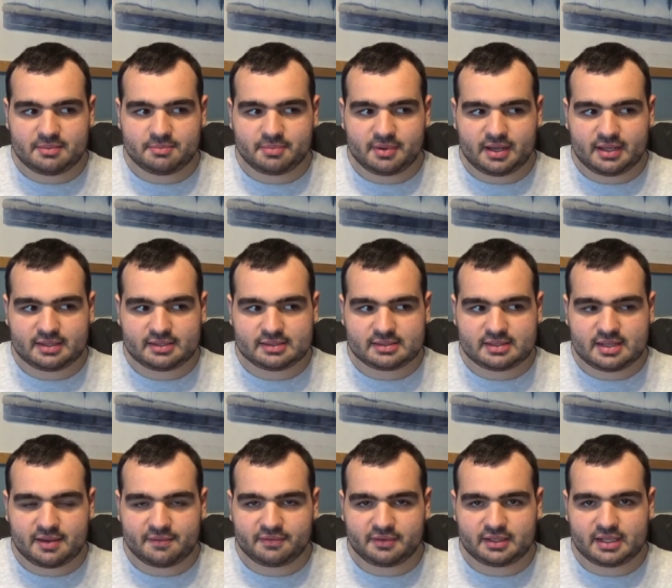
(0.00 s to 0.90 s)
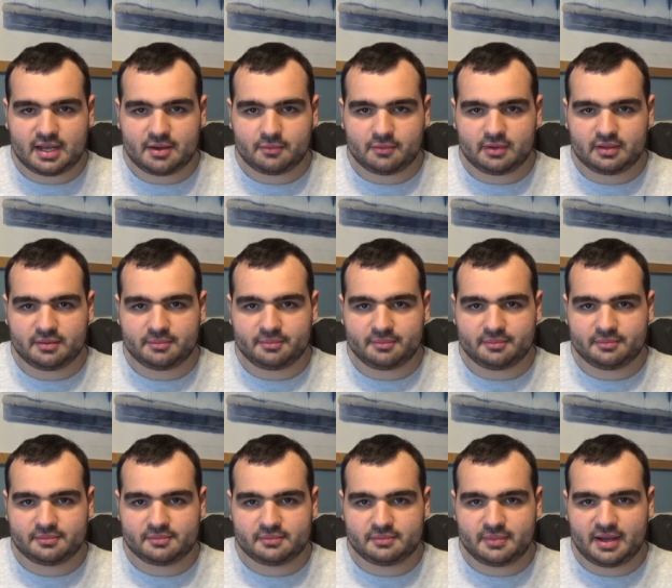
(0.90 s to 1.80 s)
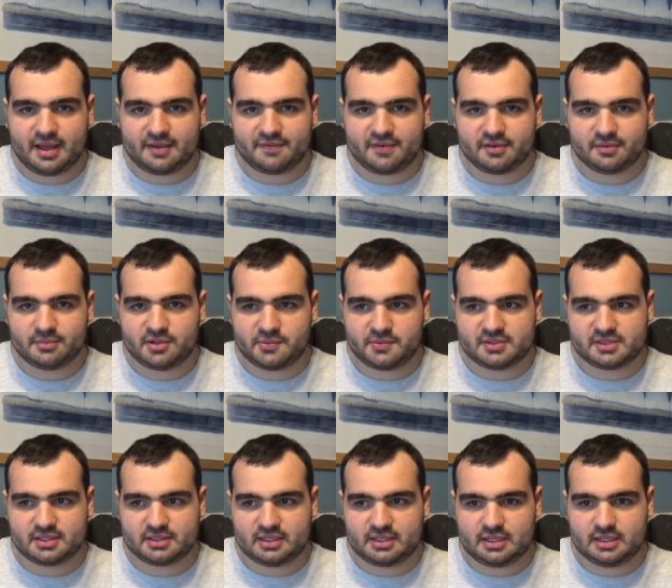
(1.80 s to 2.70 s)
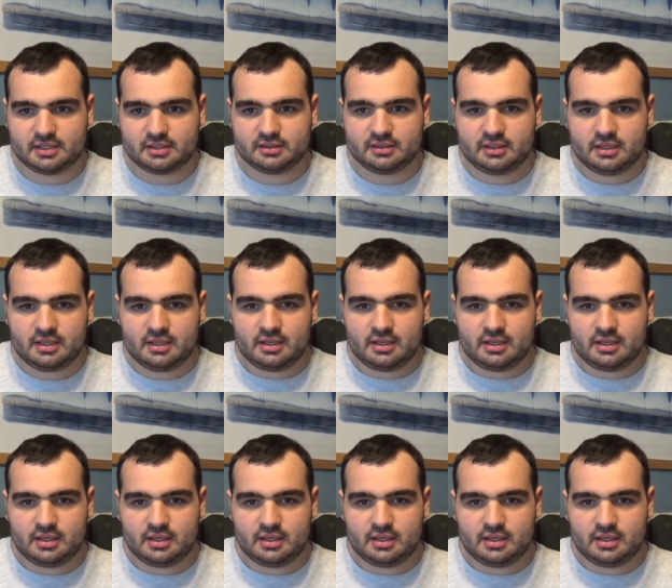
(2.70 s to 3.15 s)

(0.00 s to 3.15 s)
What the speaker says: but it's definitely not one of my favorite movies of the year.